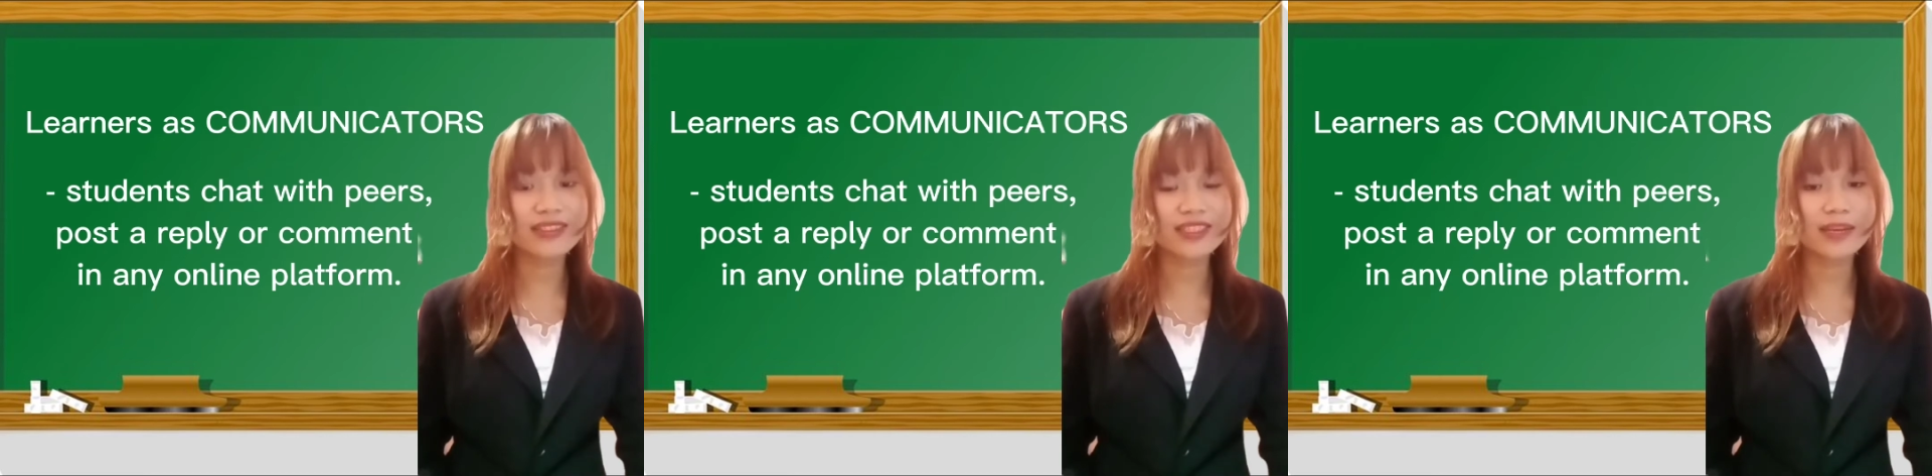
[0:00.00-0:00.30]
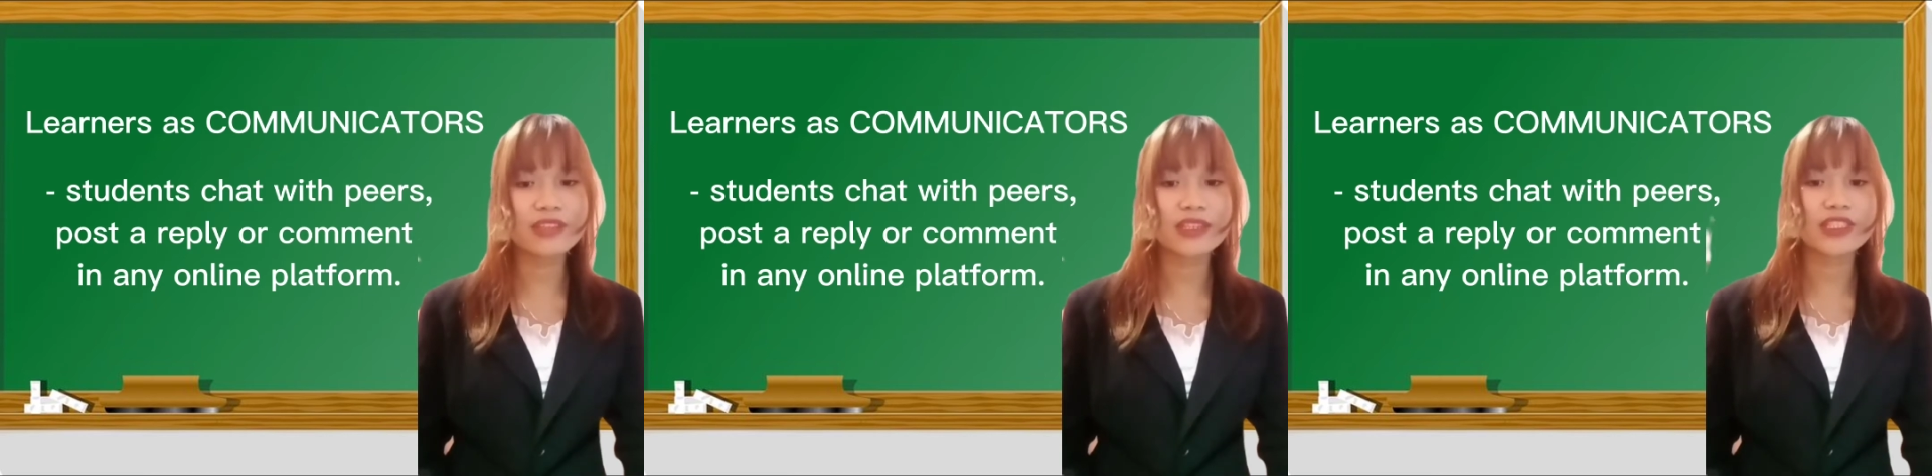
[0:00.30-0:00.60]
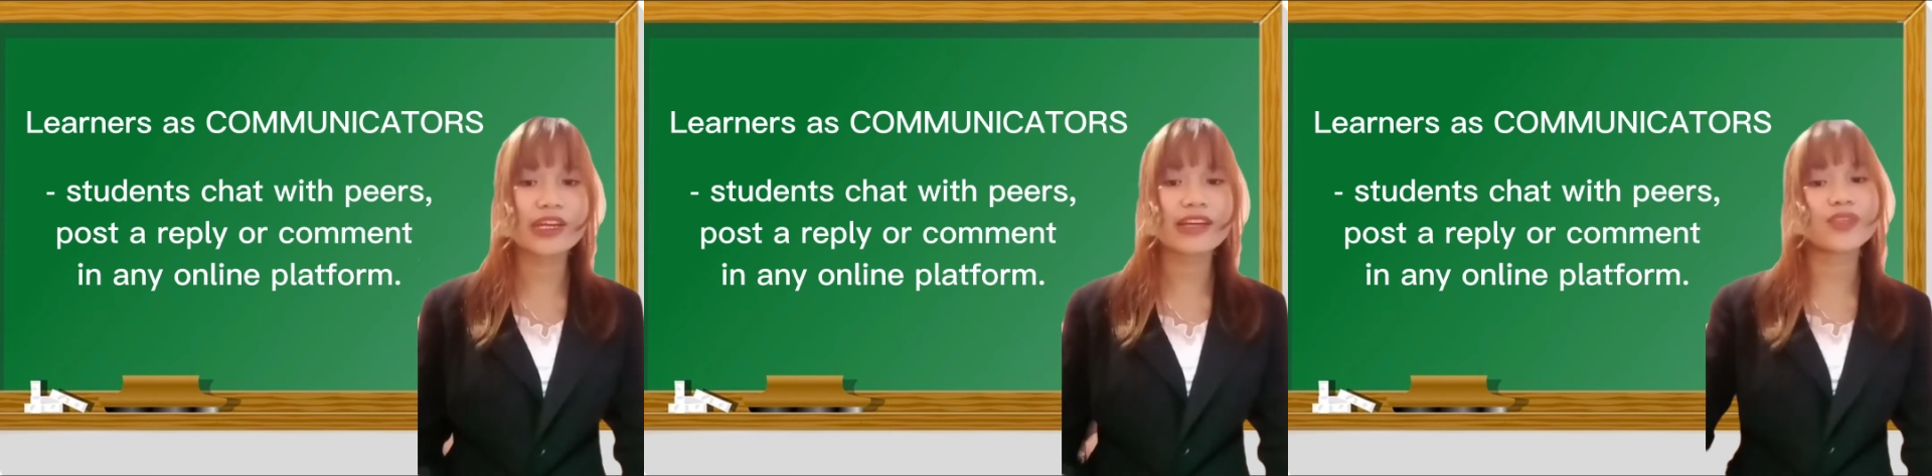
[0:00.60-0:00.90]
concepts
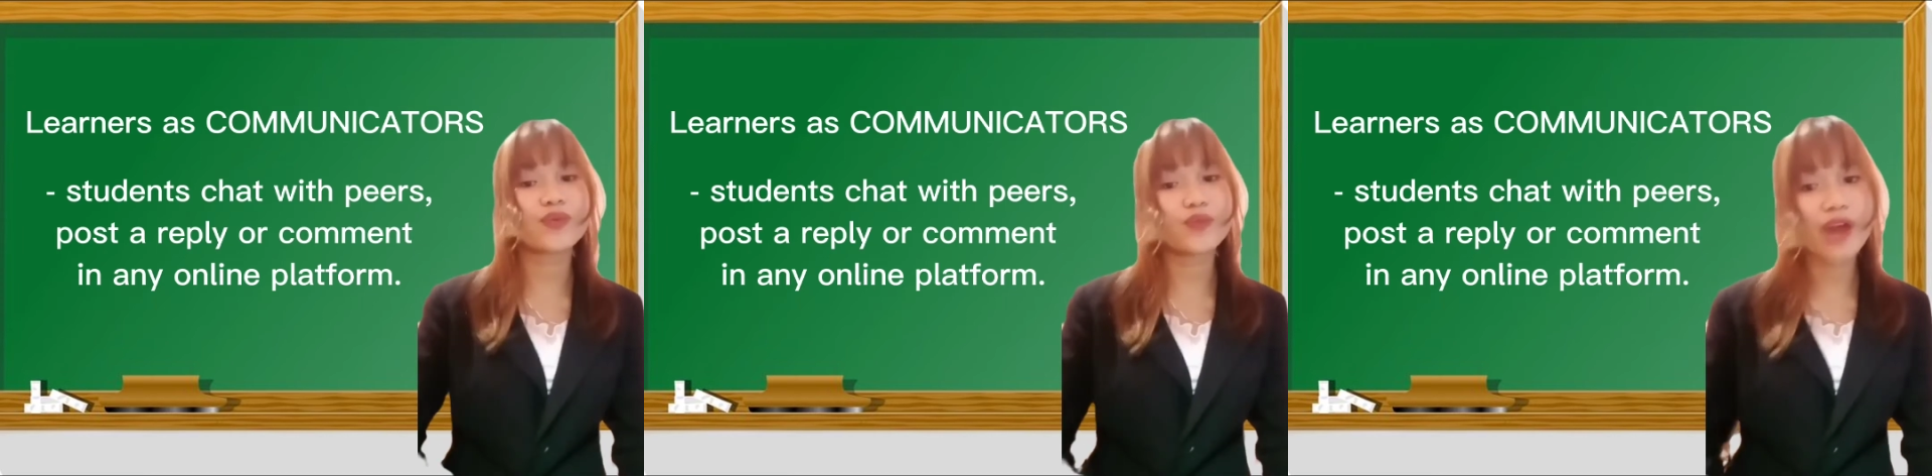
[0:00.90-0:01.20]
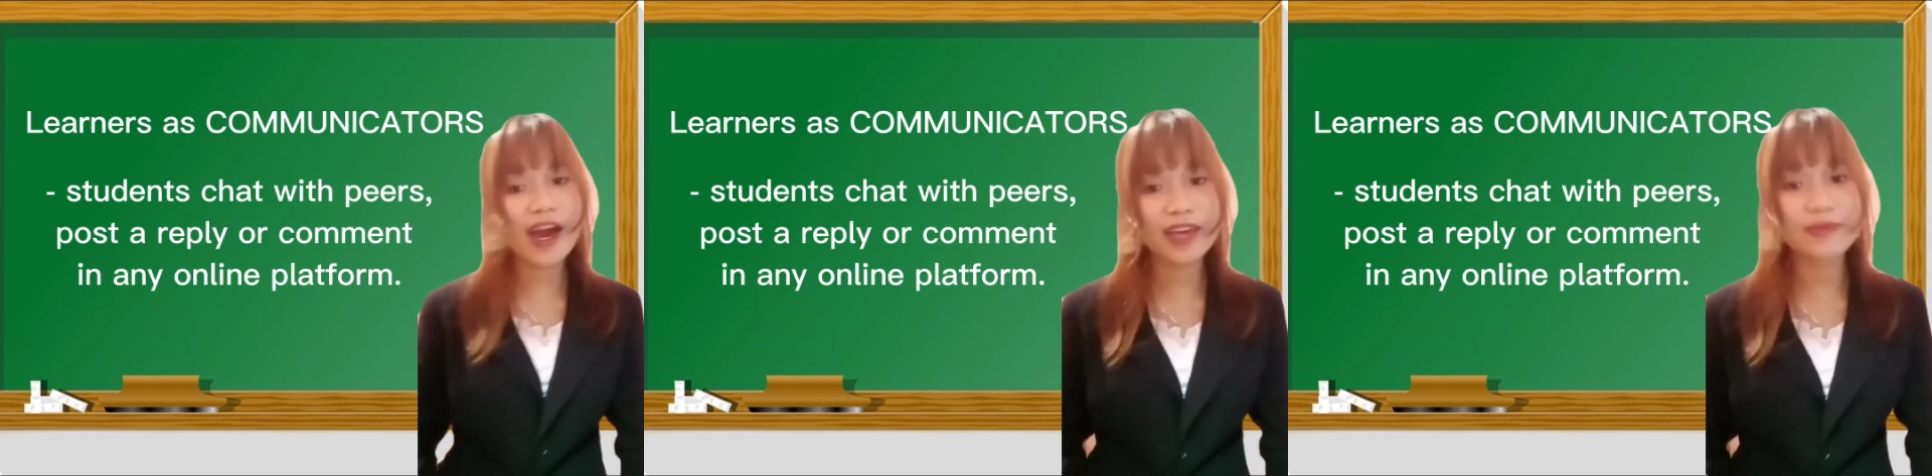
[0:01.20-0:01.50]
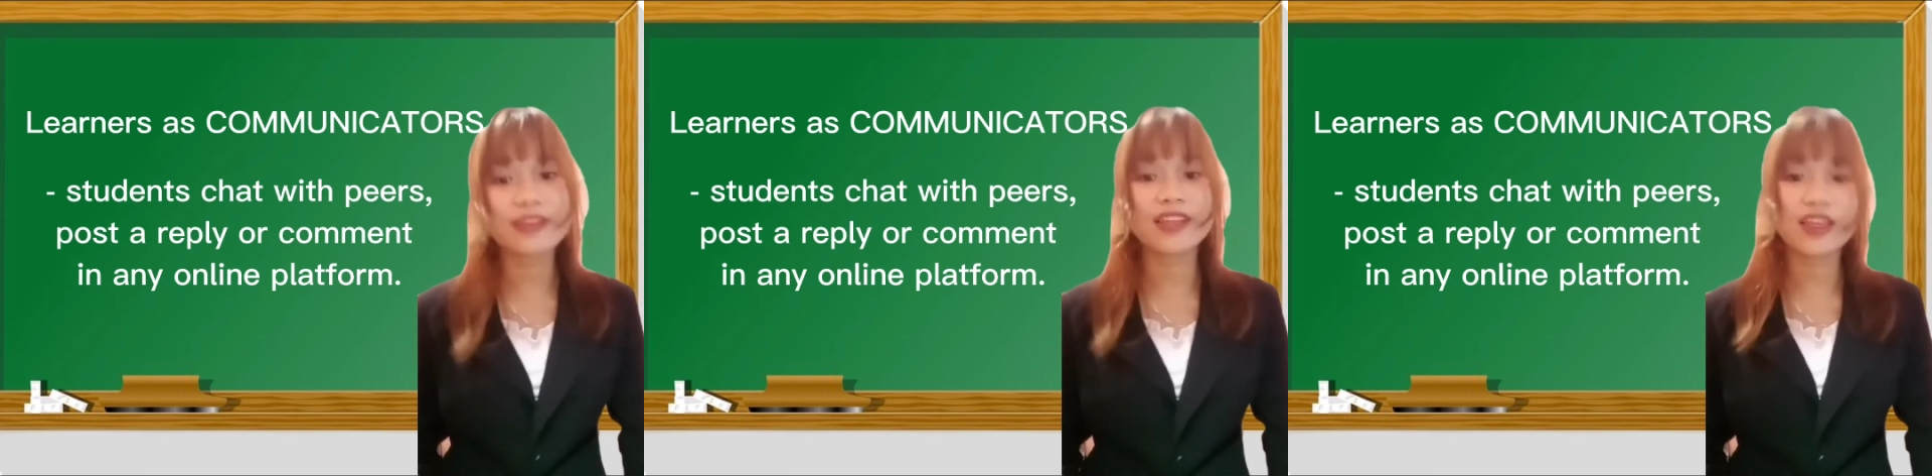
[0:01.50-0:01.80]
such as rhyme,